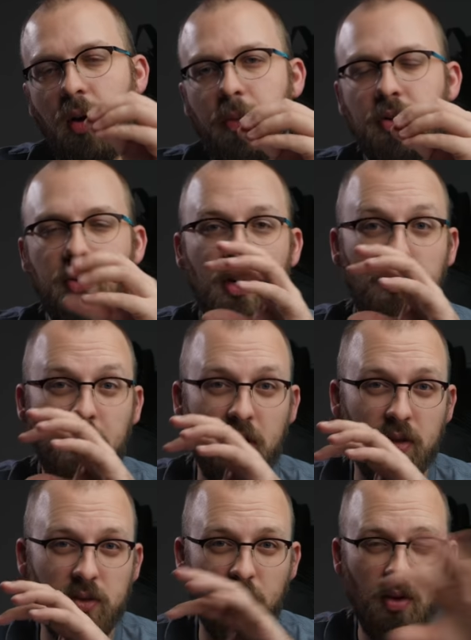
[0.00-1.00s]
opportunity
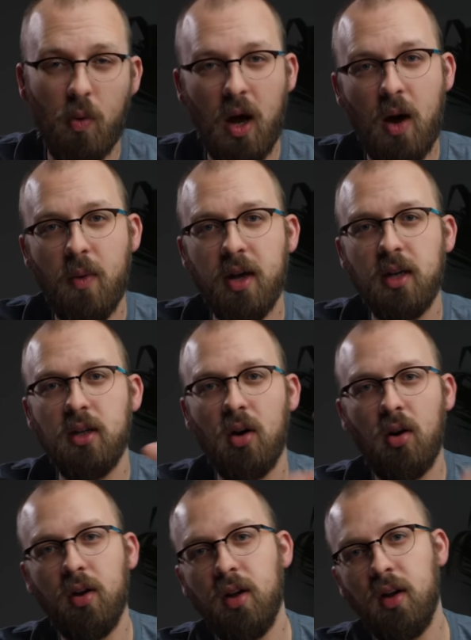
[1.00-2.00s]
because with Huawei
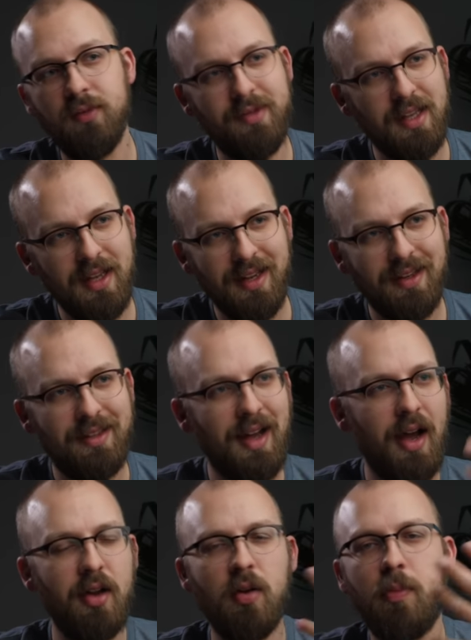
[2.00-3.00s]
gone, the
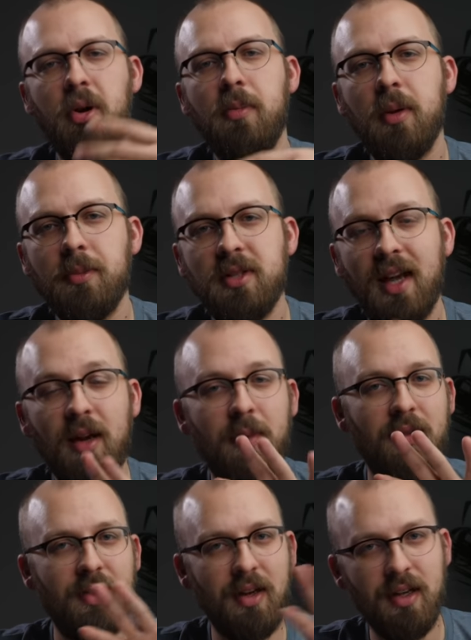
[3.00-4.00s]
entire premium
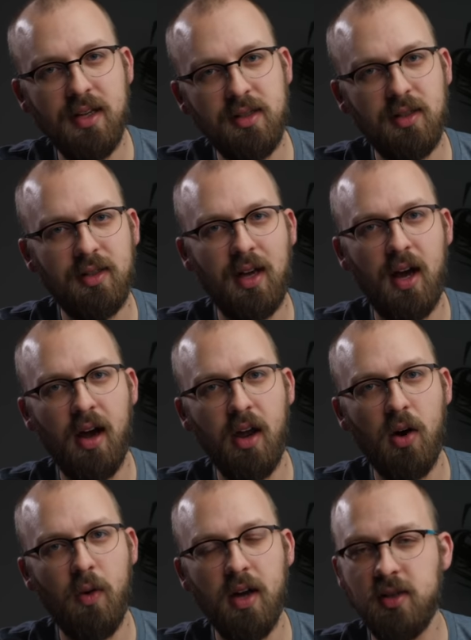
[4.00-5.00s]
segment that isn't
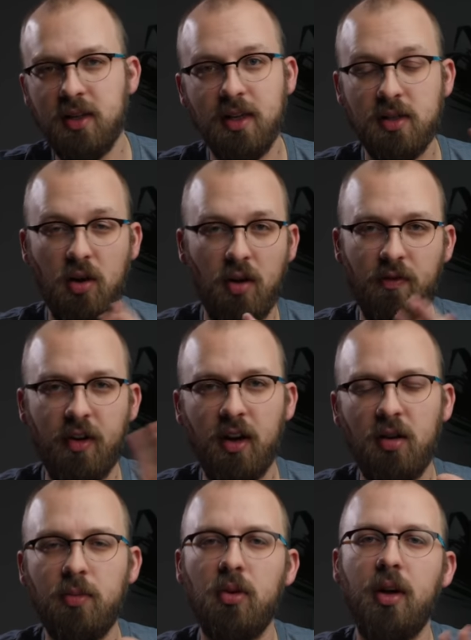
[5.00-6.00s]
iOS is
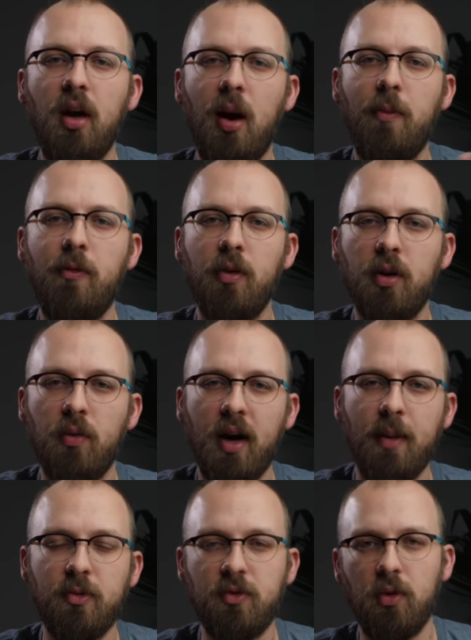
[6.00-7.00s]
available and up for
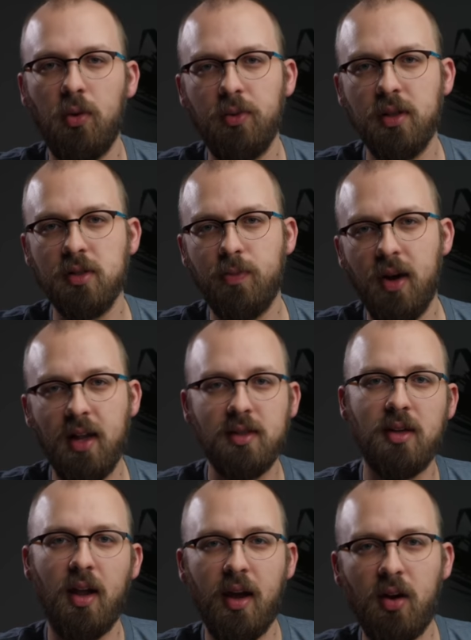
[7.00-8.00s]
grabs for all these
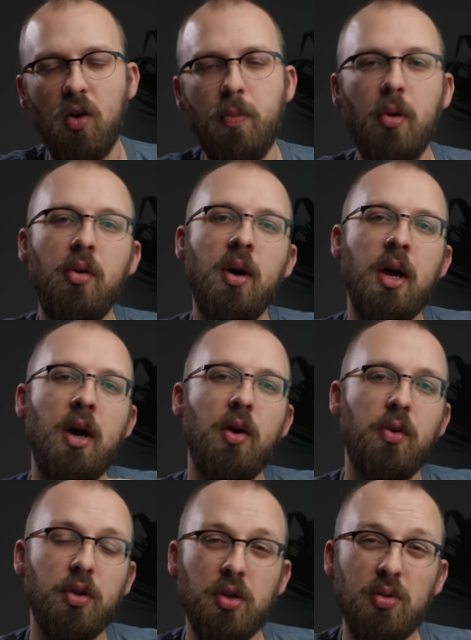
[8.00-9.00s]
brands like OPPO,
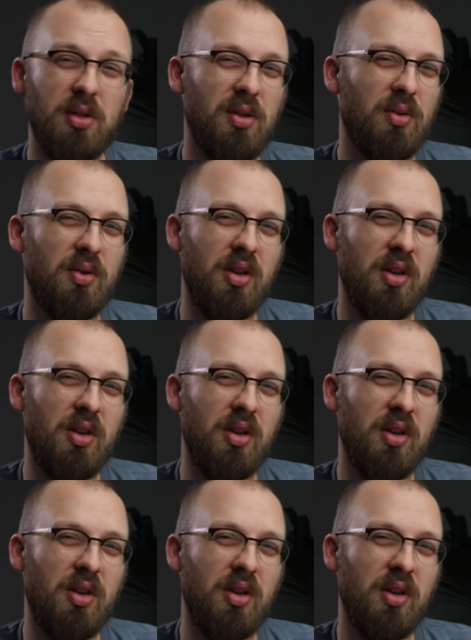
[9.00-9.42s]
who used to